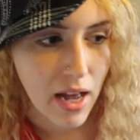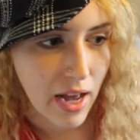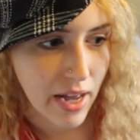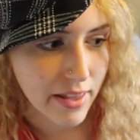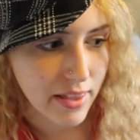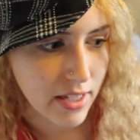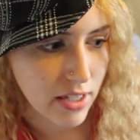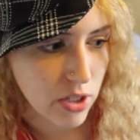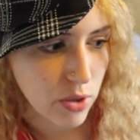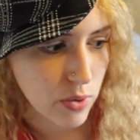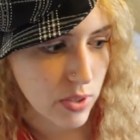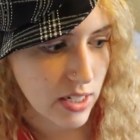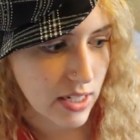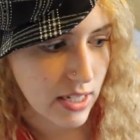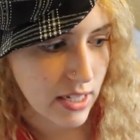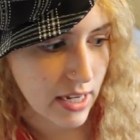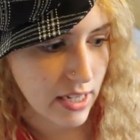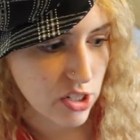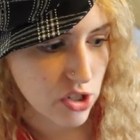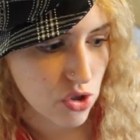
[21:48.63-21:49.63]
I think you would
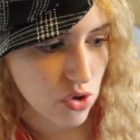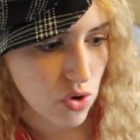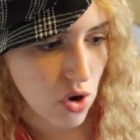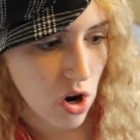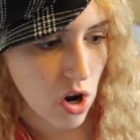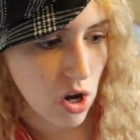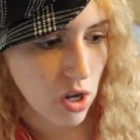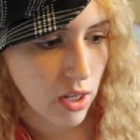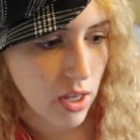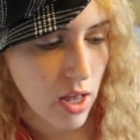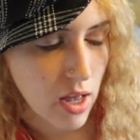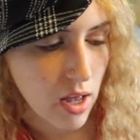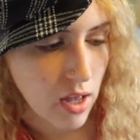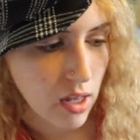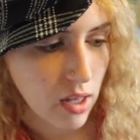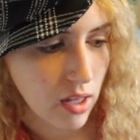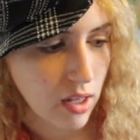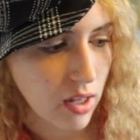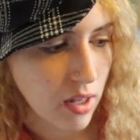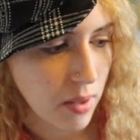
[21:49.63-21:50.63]
need a strong
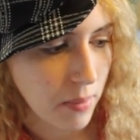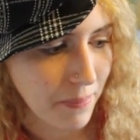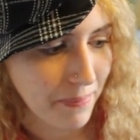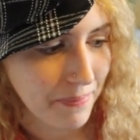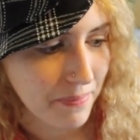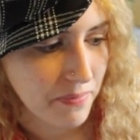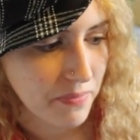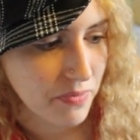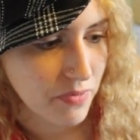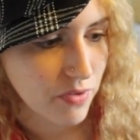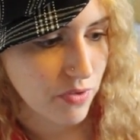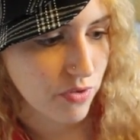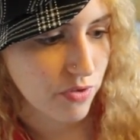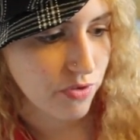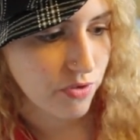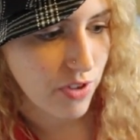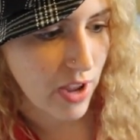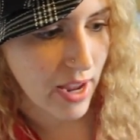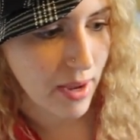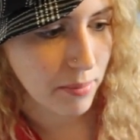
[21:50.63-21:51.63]

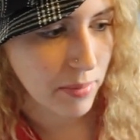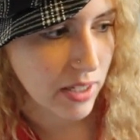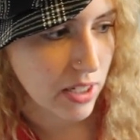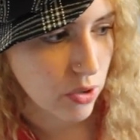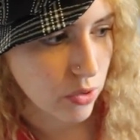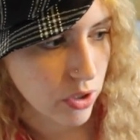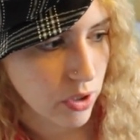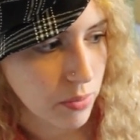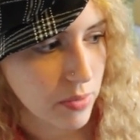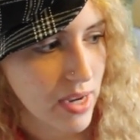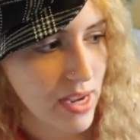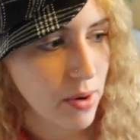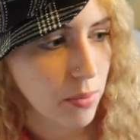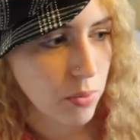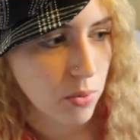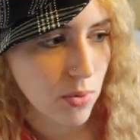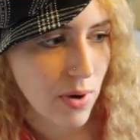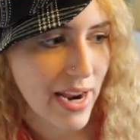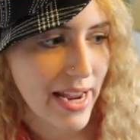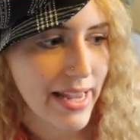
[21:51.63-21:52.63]
family group to
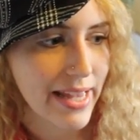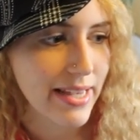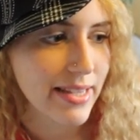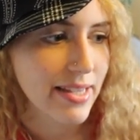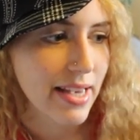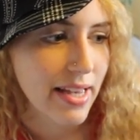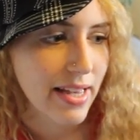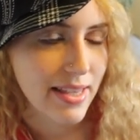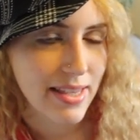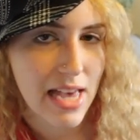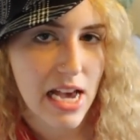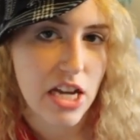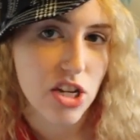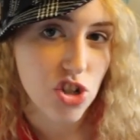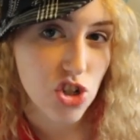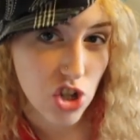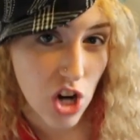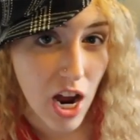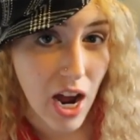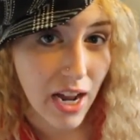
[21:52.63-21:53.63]
help raise
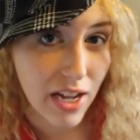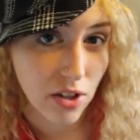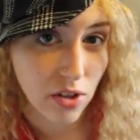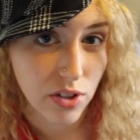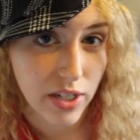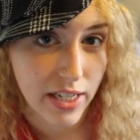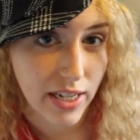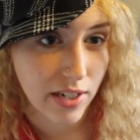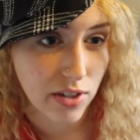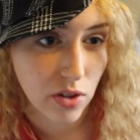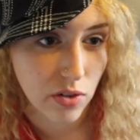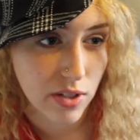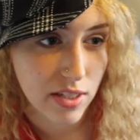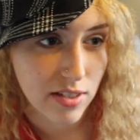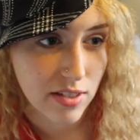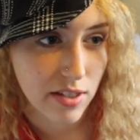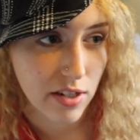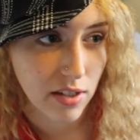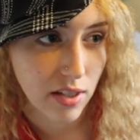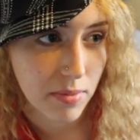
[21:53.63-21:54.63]
that child. And I don't
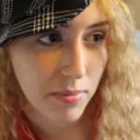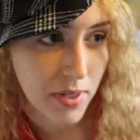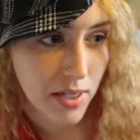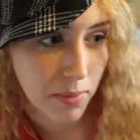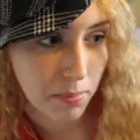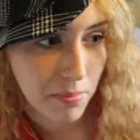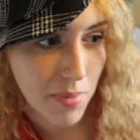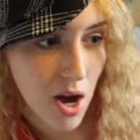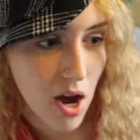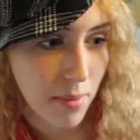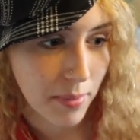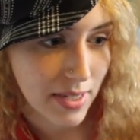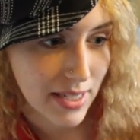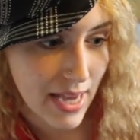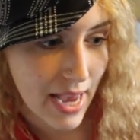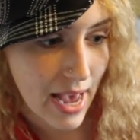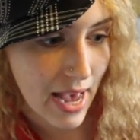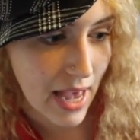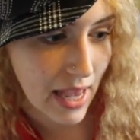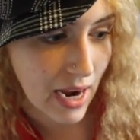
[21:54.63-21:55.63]
necessarily mean a mom and
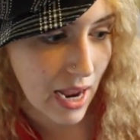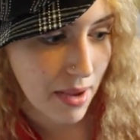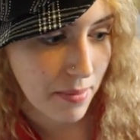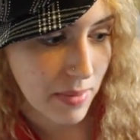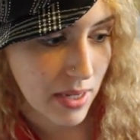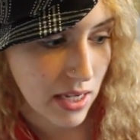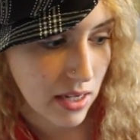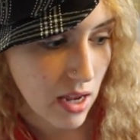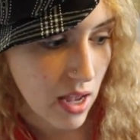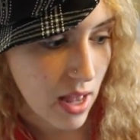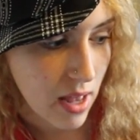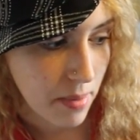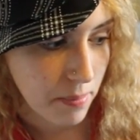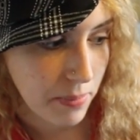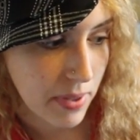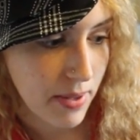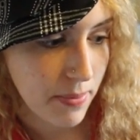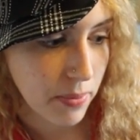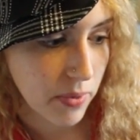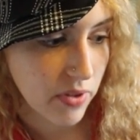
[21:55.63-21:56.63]
dad, I mean
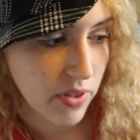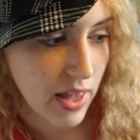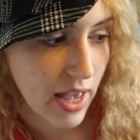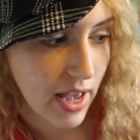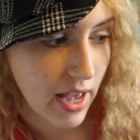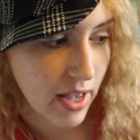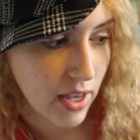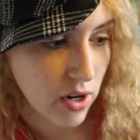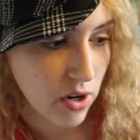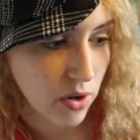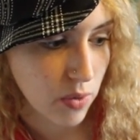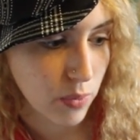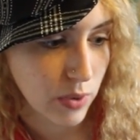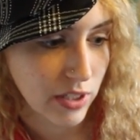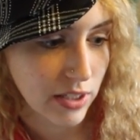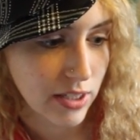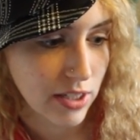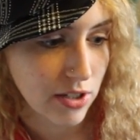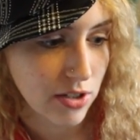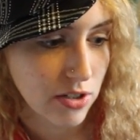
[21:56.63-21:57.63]
people that are
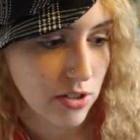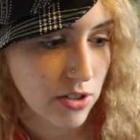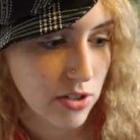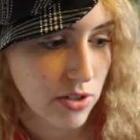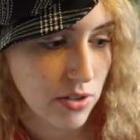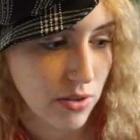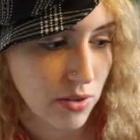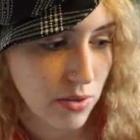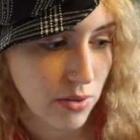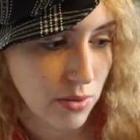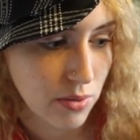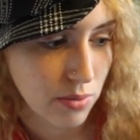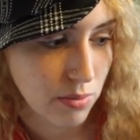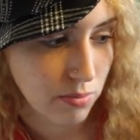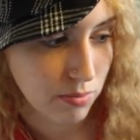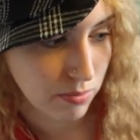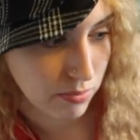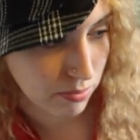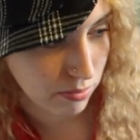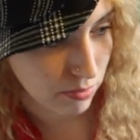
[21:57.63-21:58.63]
willing to,
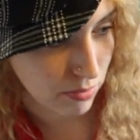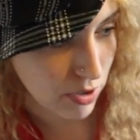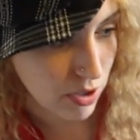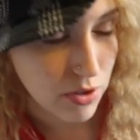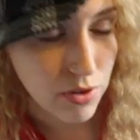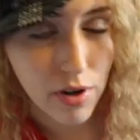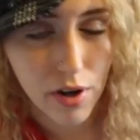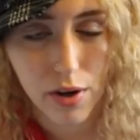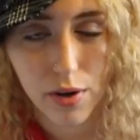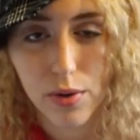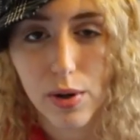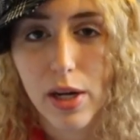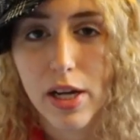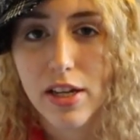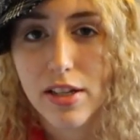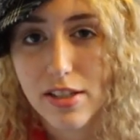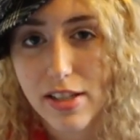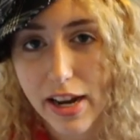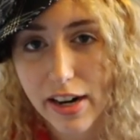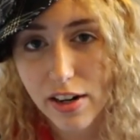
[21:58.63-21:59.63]
you know,
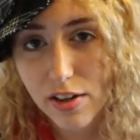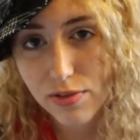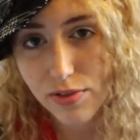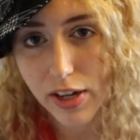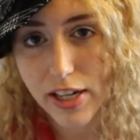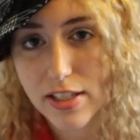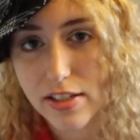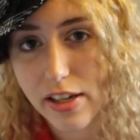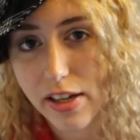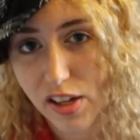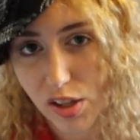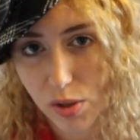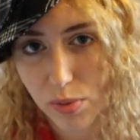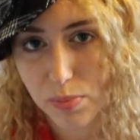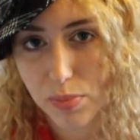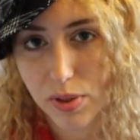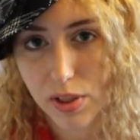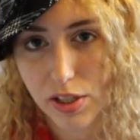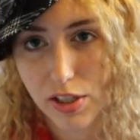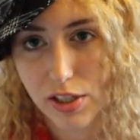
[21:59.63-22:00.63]
sacrifice to
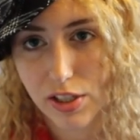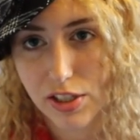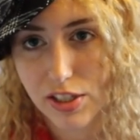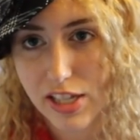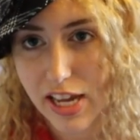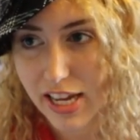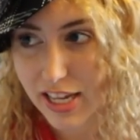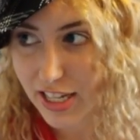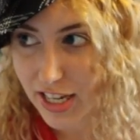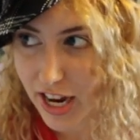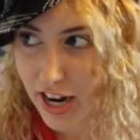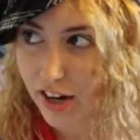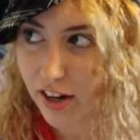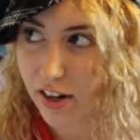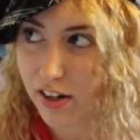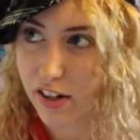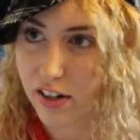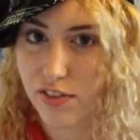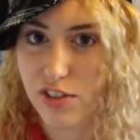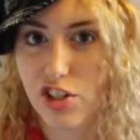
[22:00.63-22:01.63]
help take
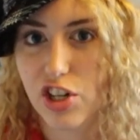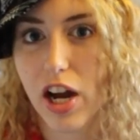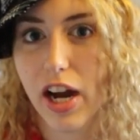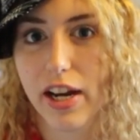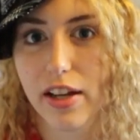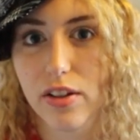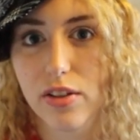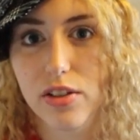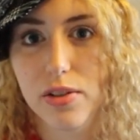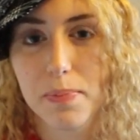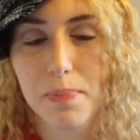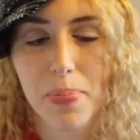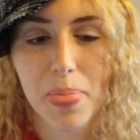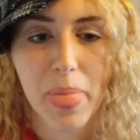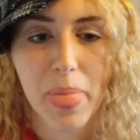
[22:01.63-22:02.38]
care of a child.